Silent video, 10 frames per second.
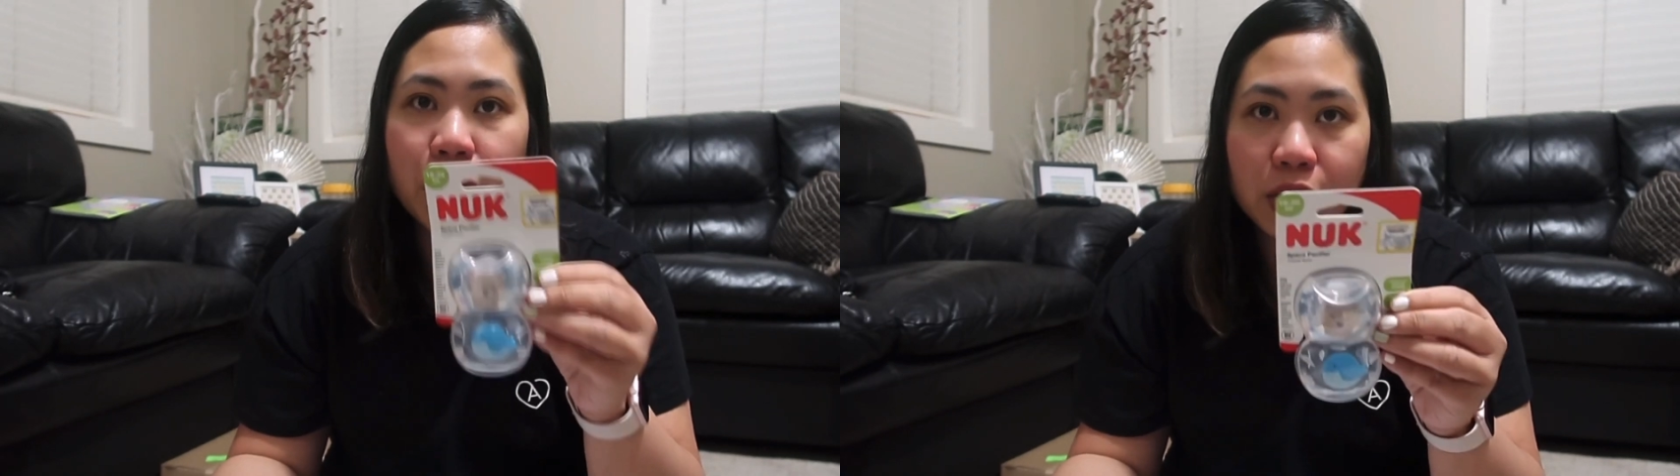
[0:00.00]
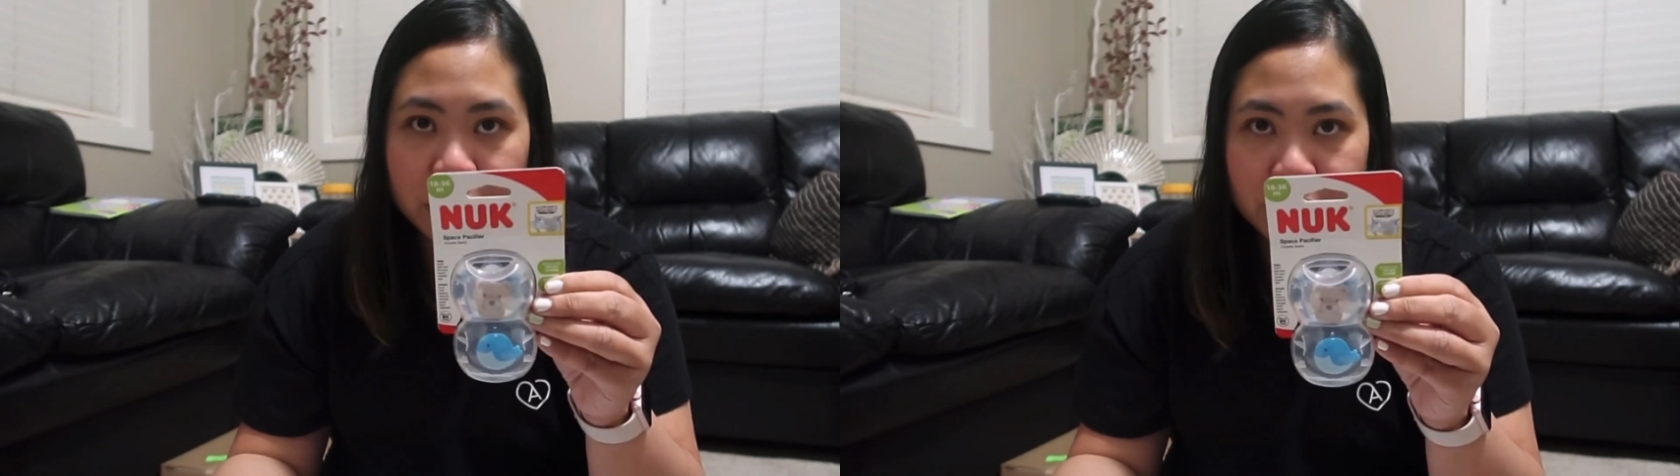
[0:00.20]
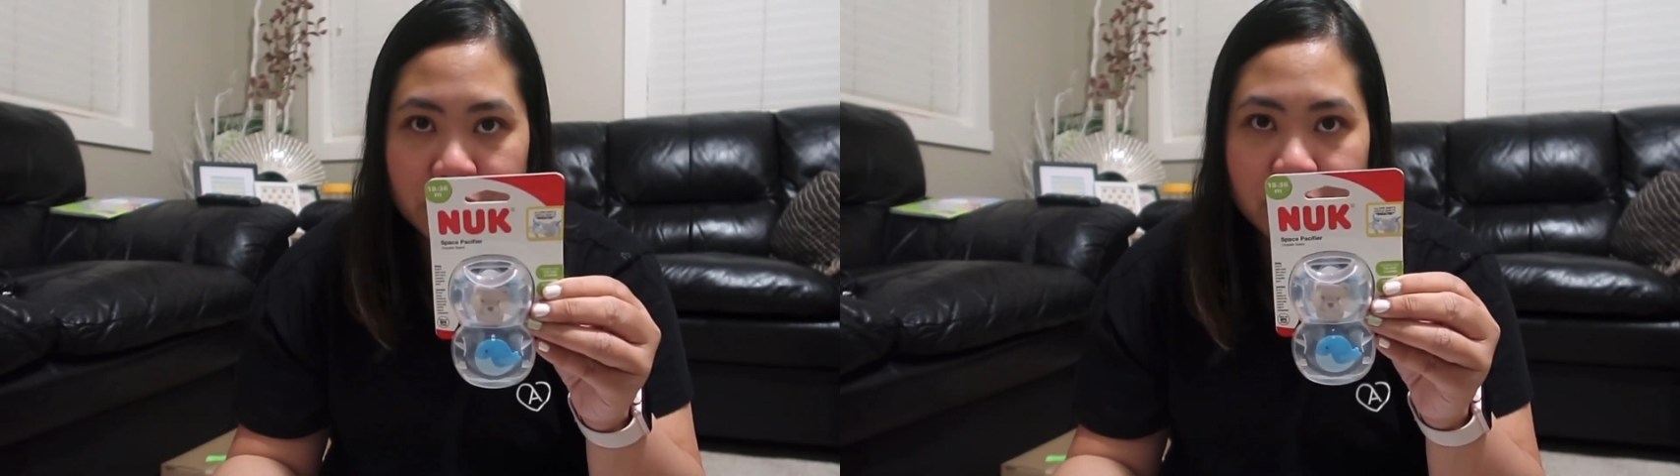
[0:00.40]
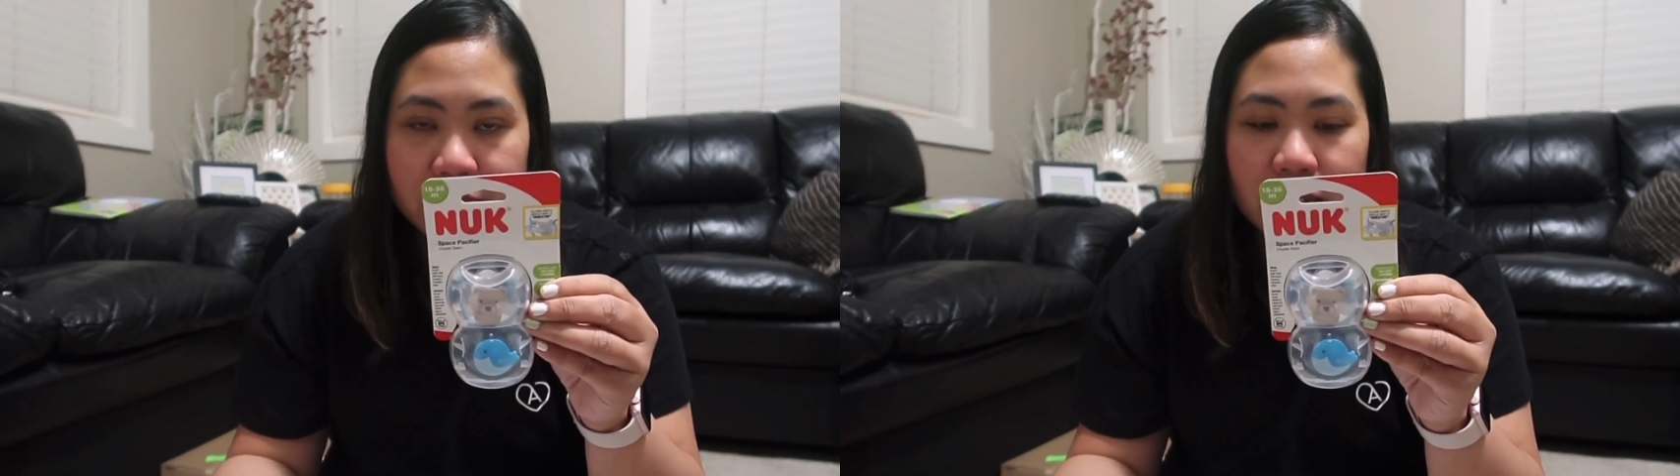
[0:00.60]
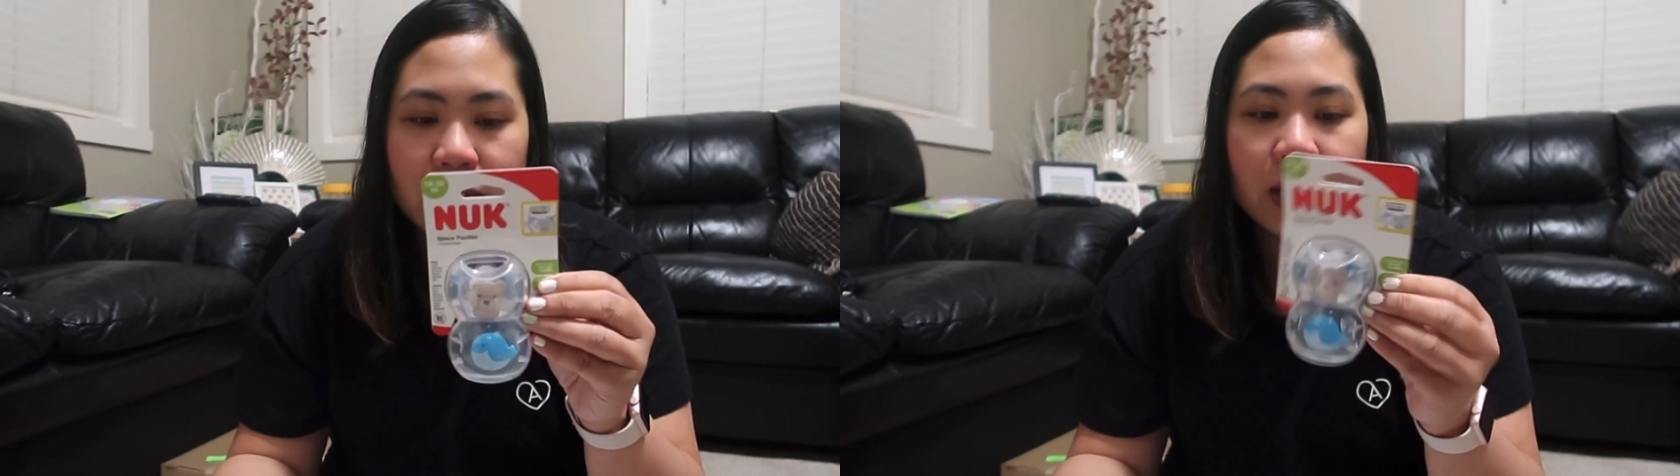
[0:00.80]

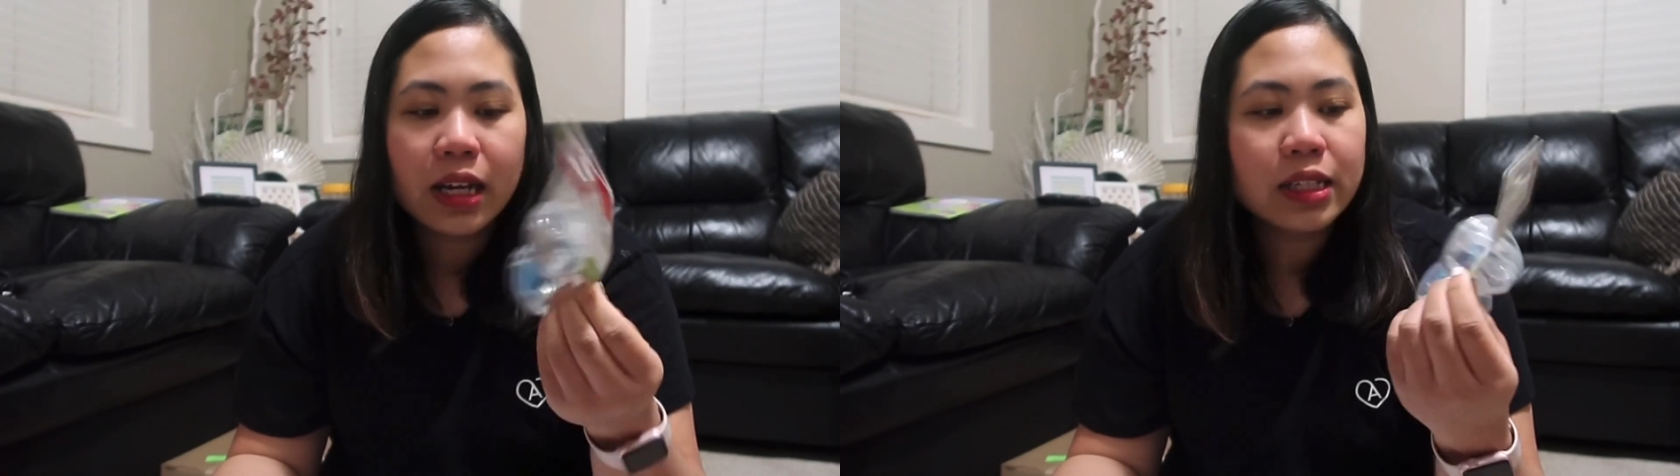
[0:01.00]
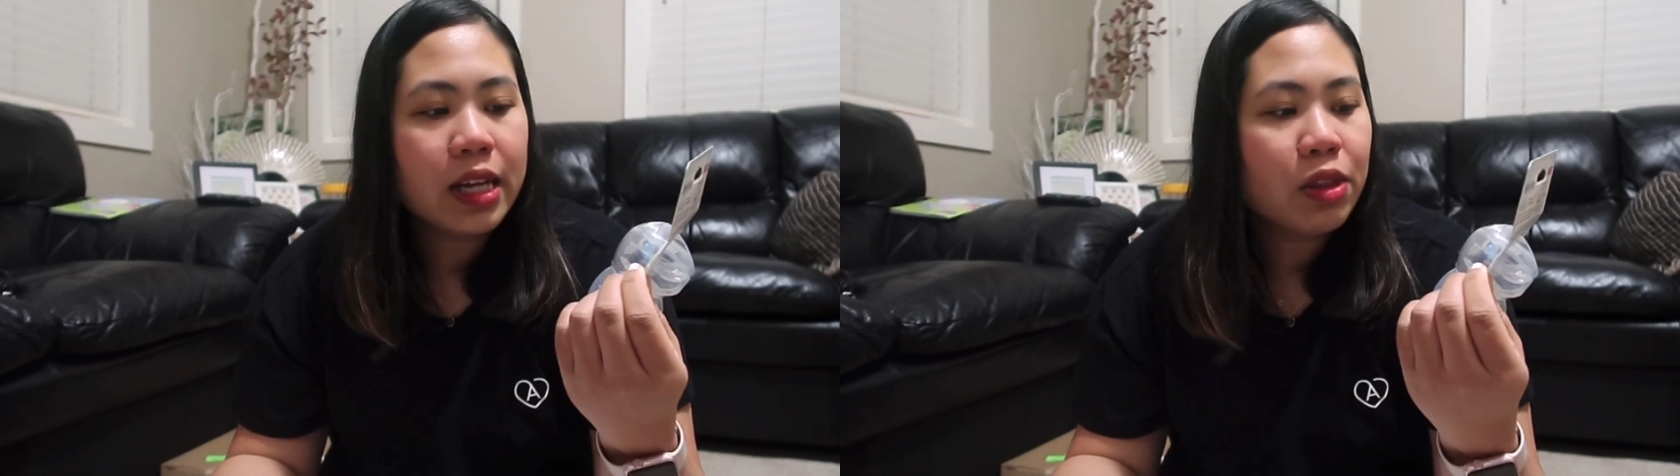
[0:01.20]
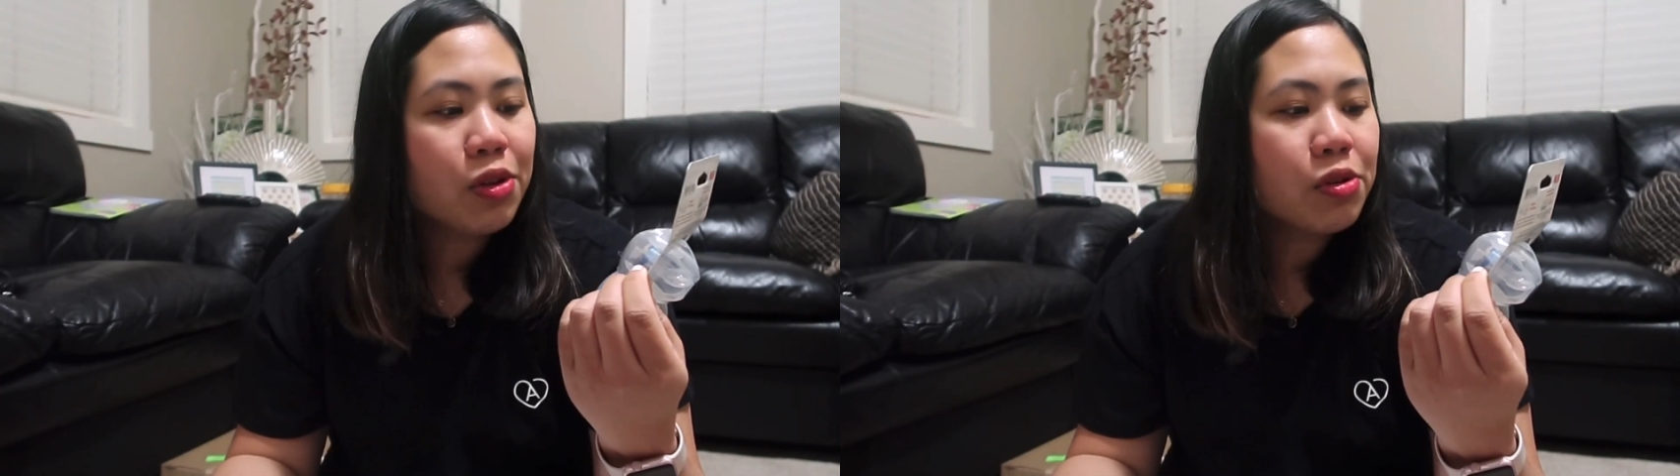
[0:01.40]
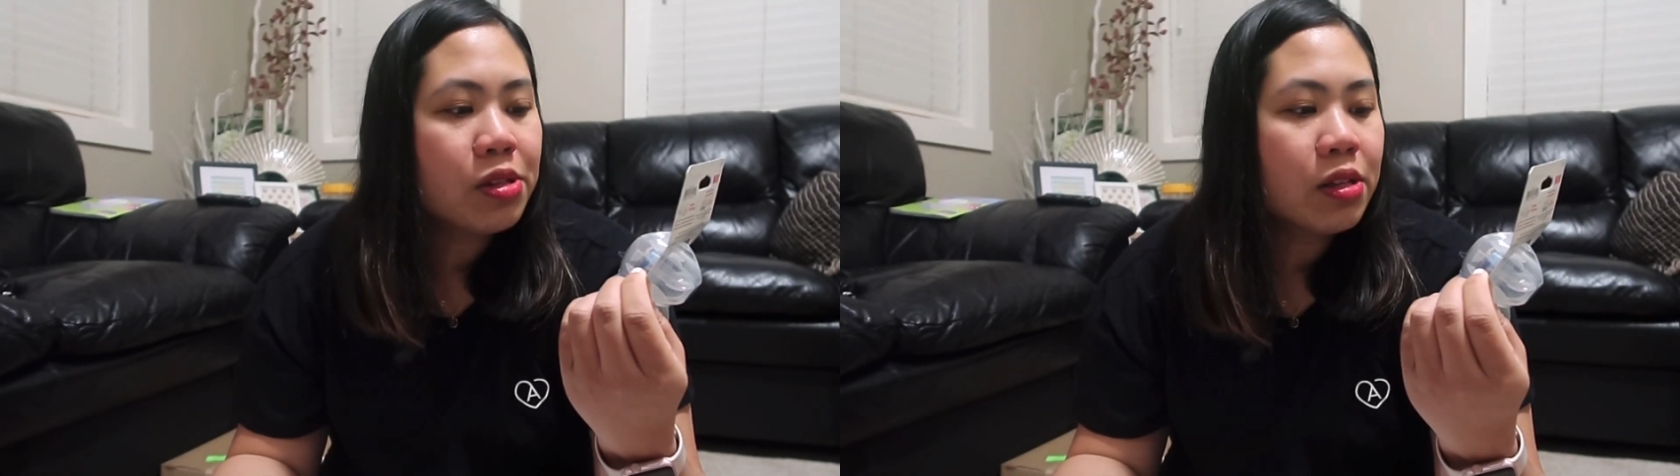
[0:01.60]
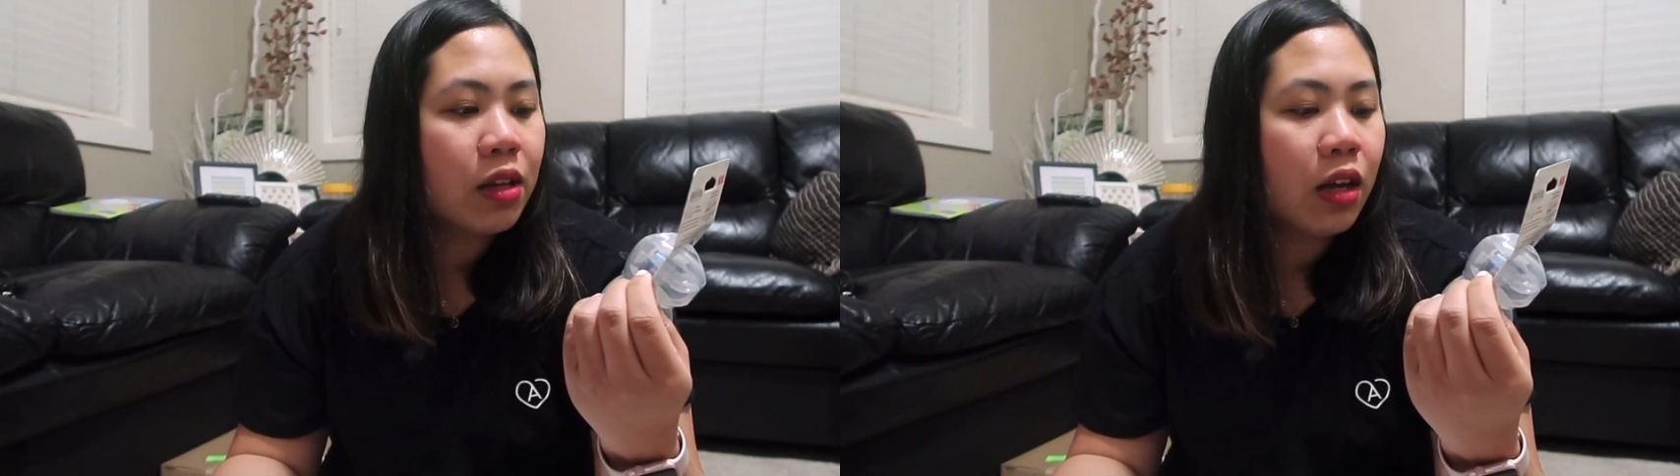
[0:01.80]
Kasi ito
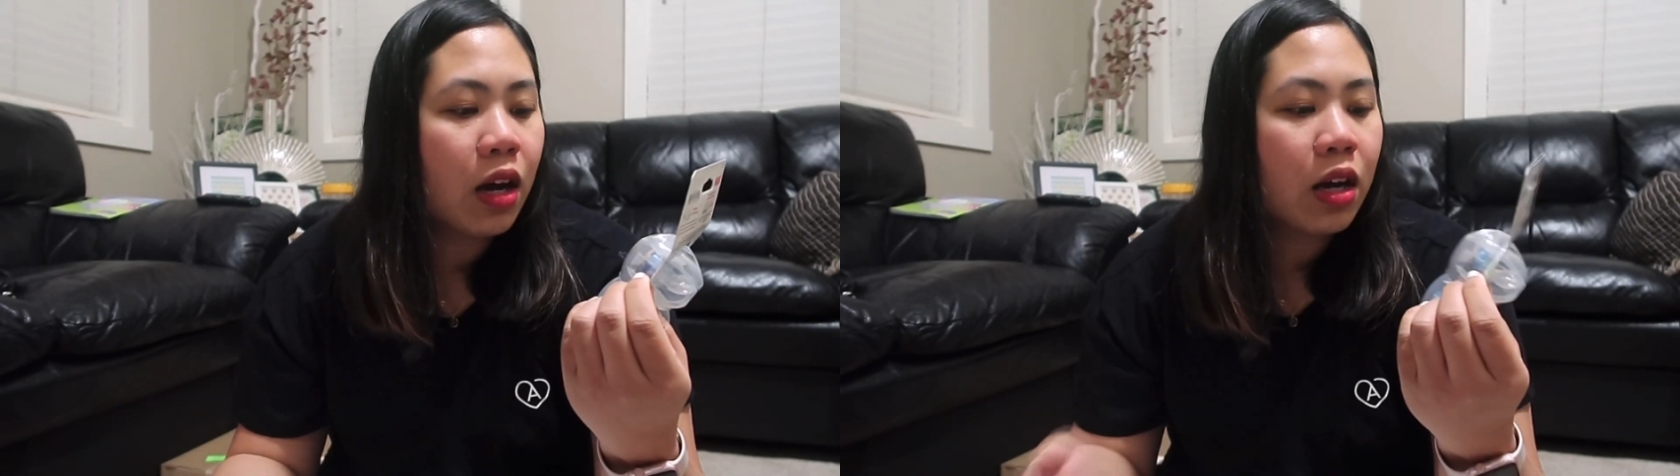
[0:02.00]
yung